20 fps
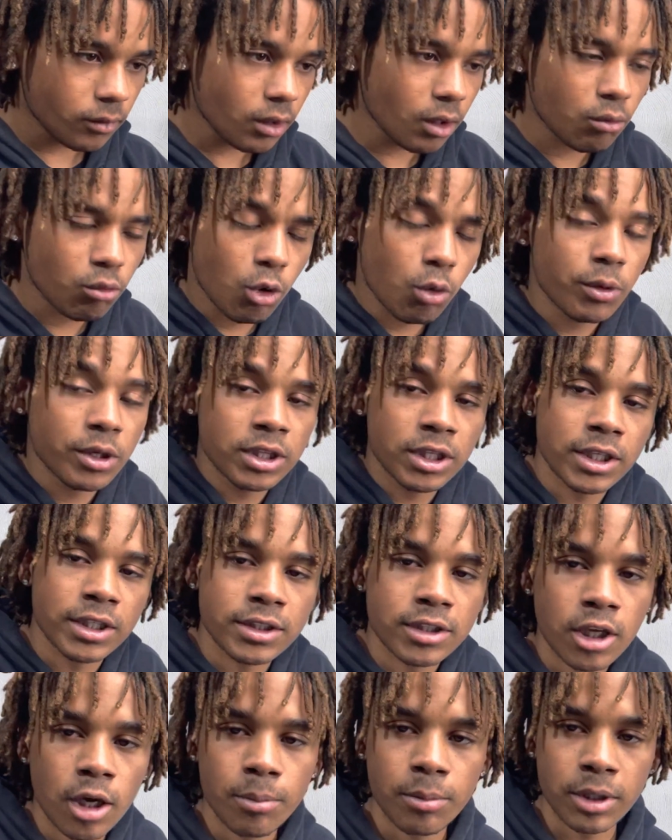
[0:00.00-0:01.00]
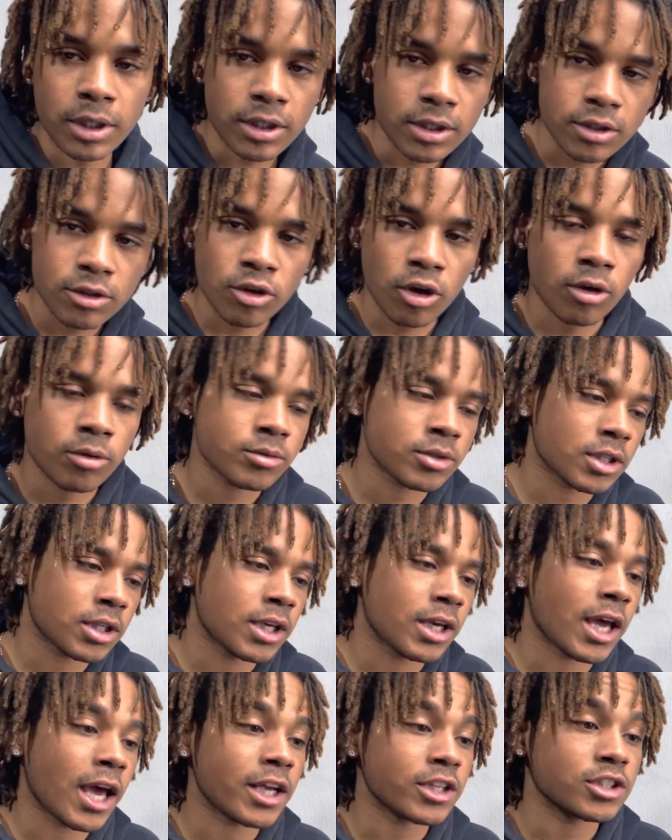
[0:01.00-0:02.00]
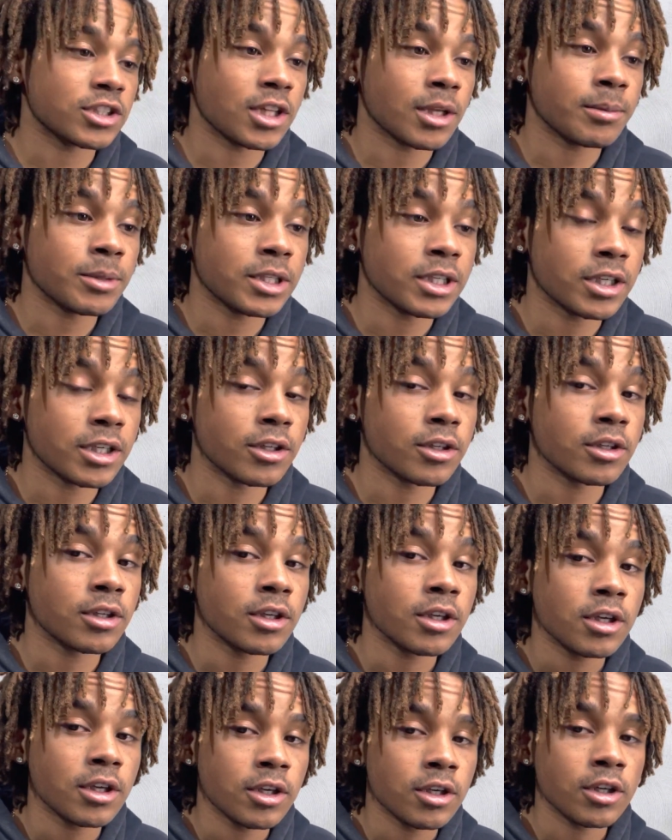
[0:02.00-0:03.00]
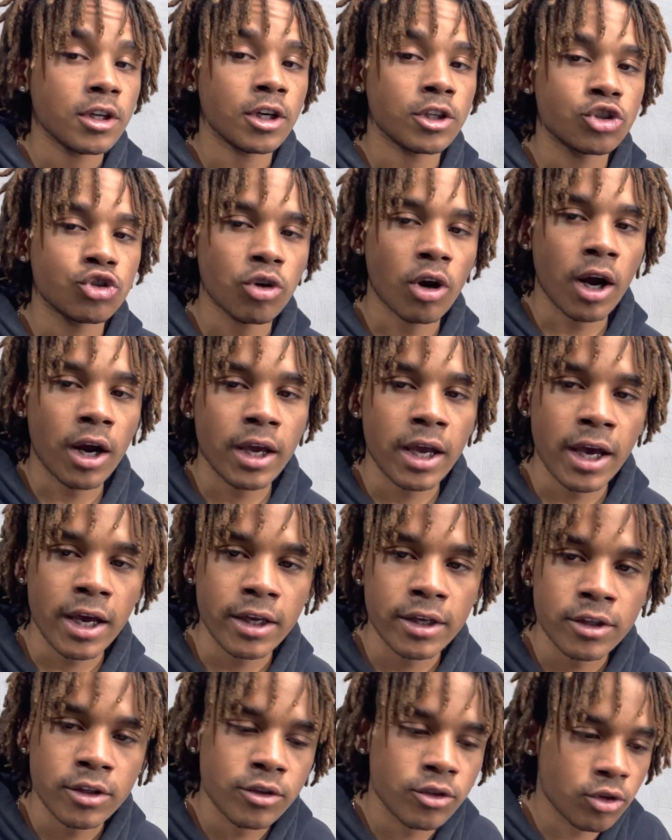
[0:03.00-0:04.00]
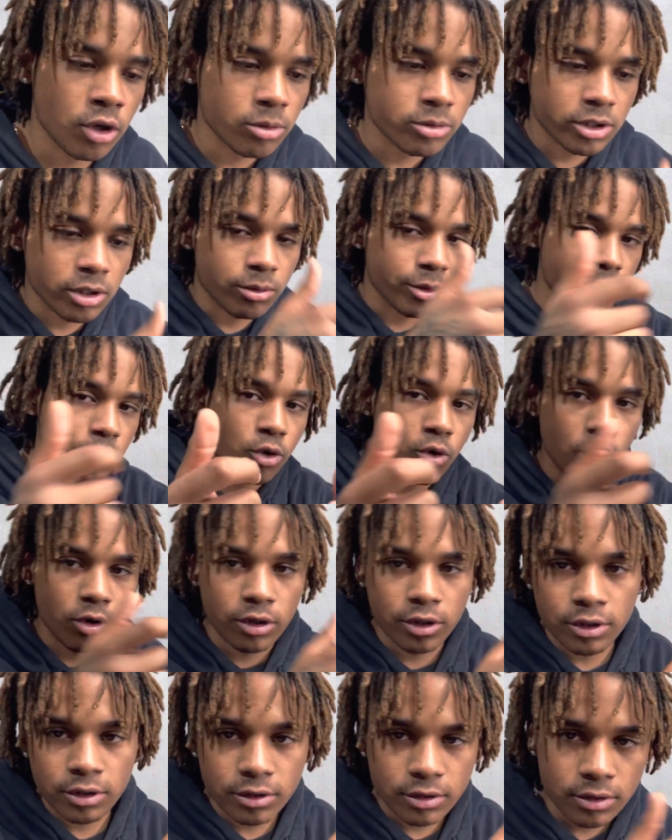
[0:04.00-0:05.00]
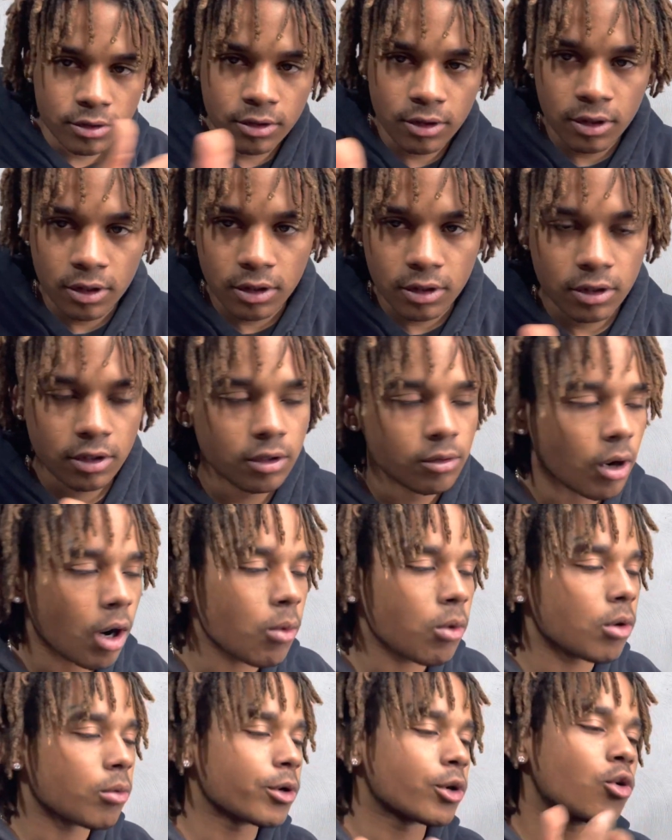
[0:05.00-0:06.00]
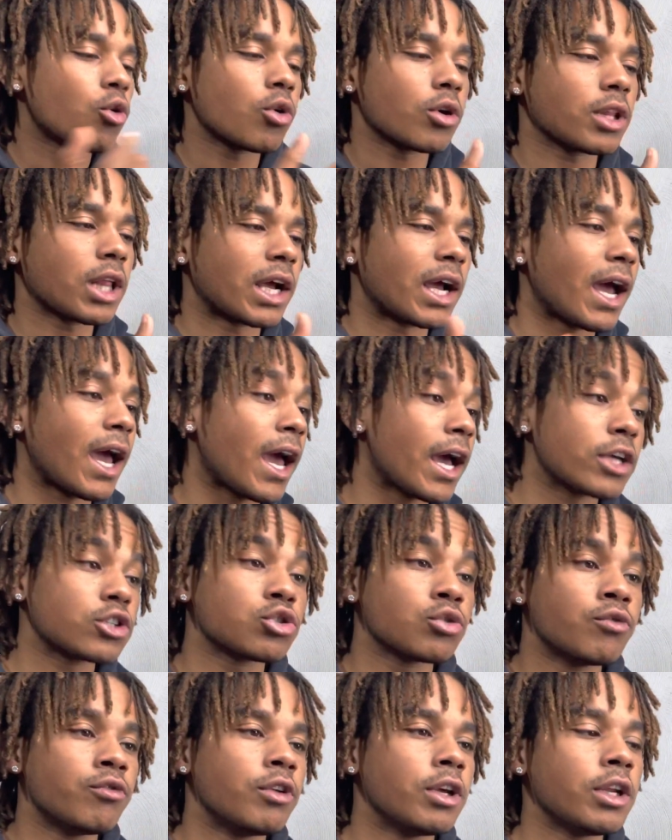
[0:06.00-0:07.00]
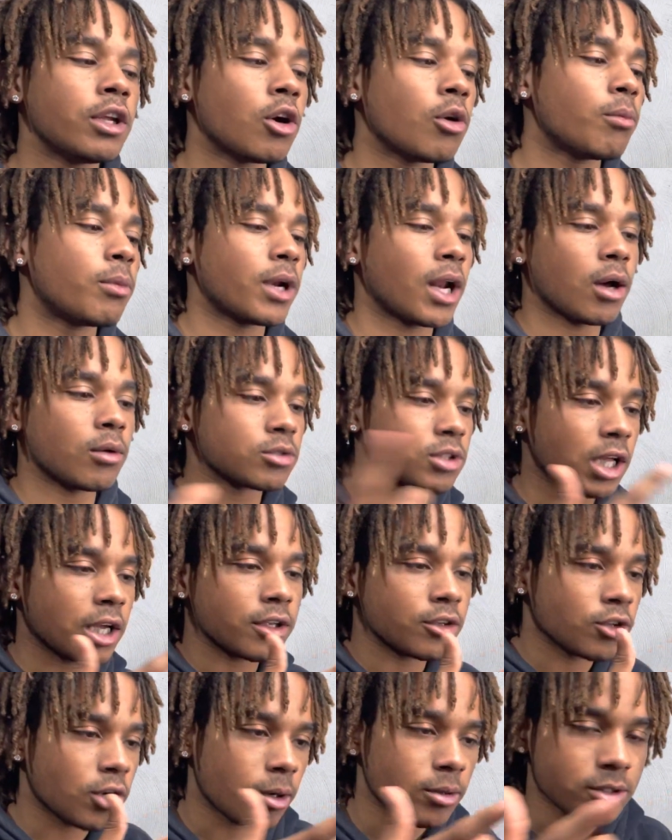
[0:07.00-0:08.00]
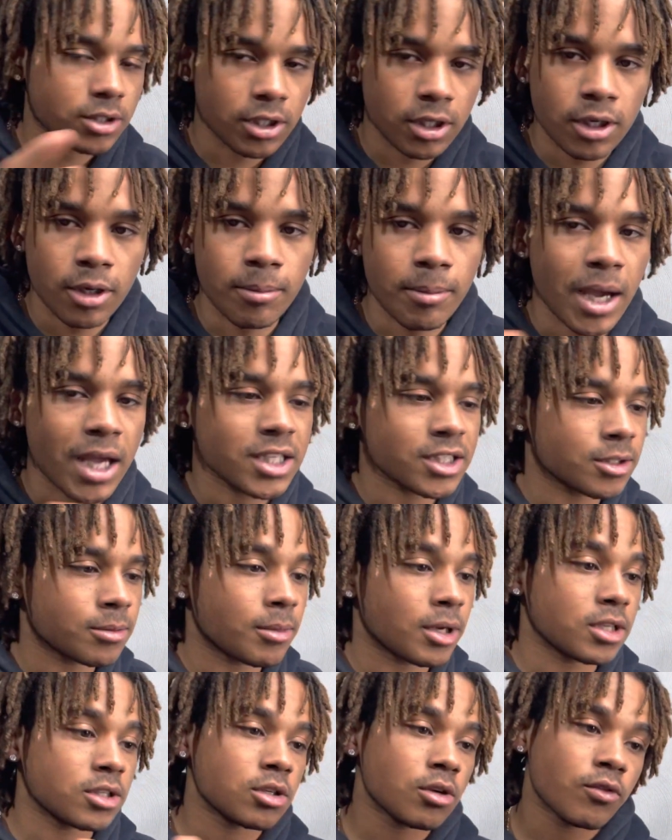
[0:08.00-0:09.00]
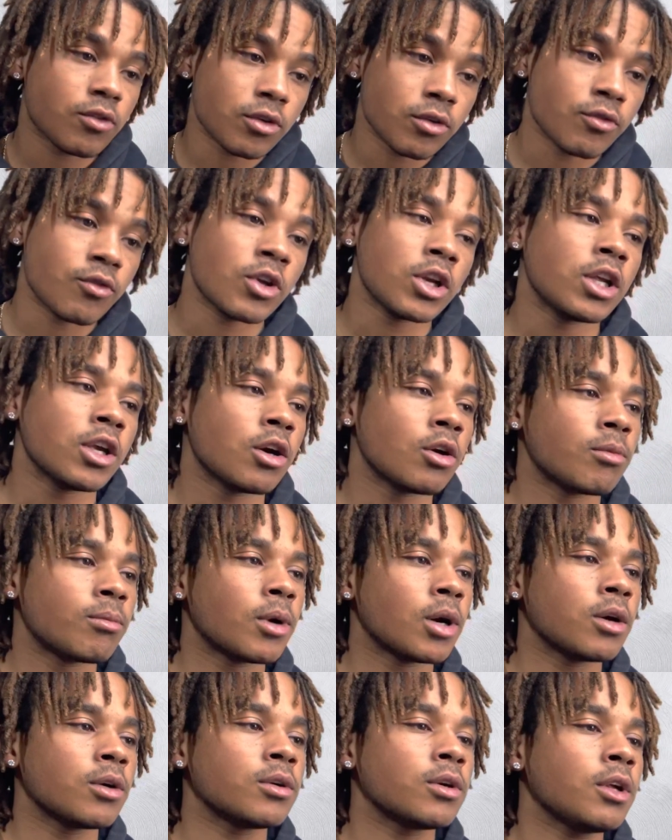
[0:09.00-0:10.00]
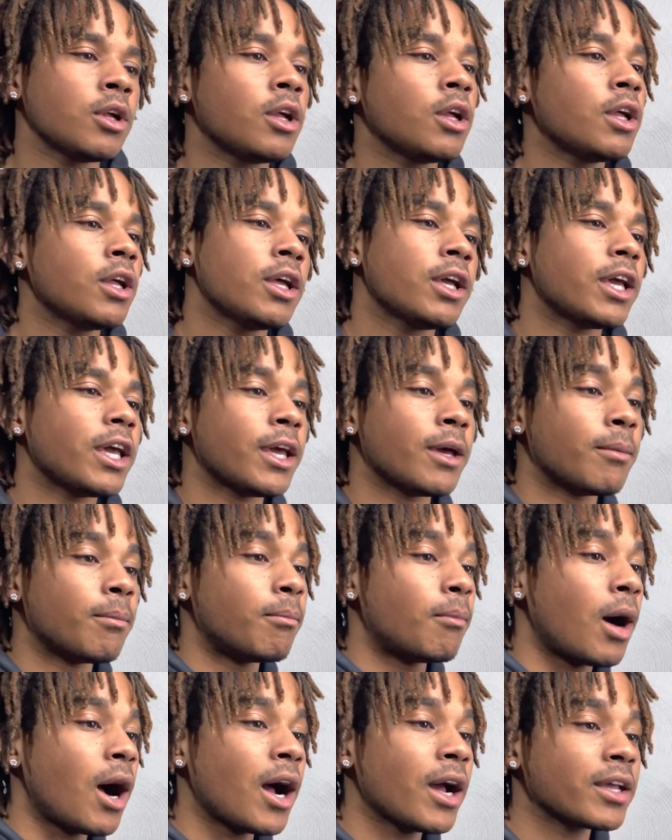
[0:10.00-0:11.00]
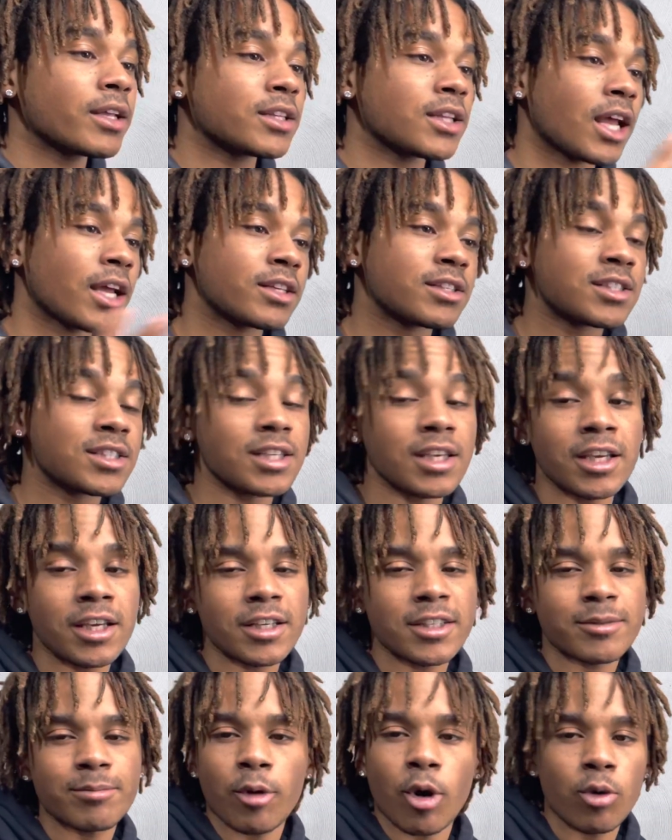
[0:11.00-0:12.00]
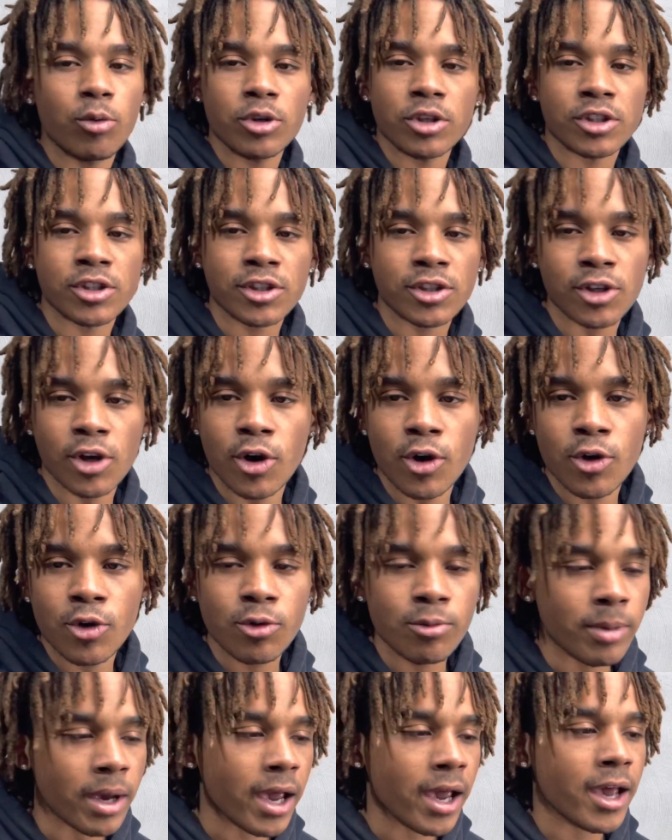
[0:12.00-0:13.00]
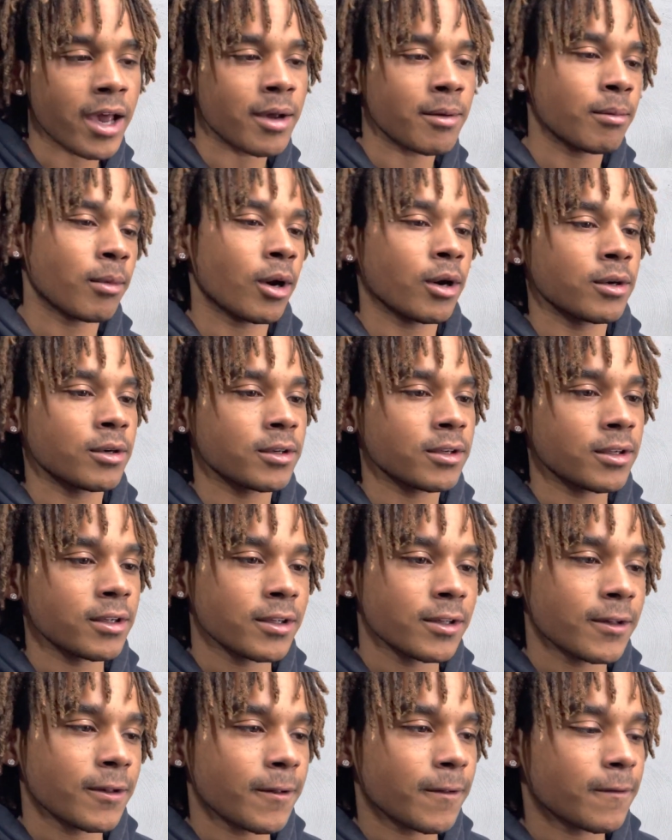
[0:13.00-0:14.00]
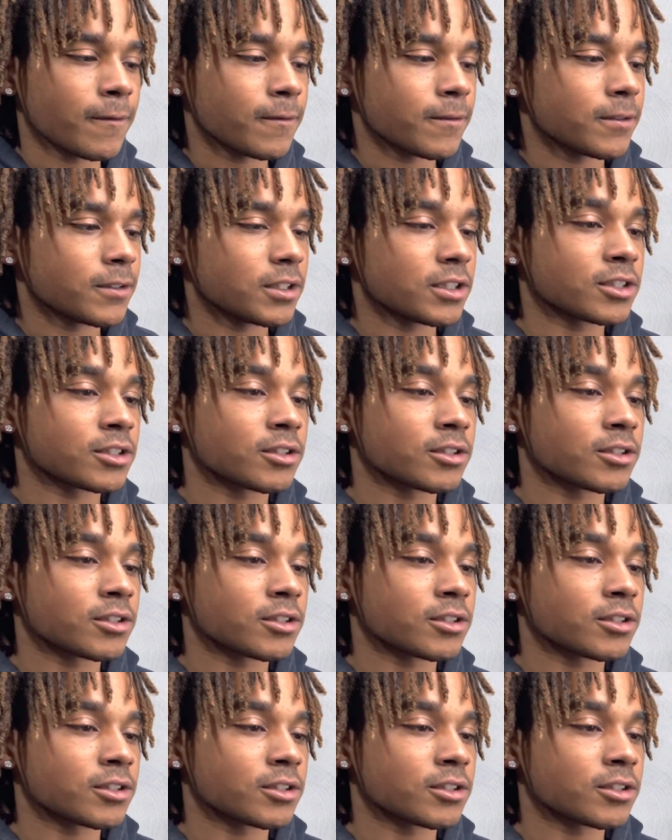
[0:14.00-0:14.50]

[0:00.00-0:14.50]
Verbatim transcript: where we linked up and he, you know what I'm saying, actually let me get a, a try at, you know what I'm saying, recording. I wasn't recording like an actual video, but I was like, you know what I'm saying, imagining myself in a video, bro. And my, like, scenes, bro, was so bad, bro. It's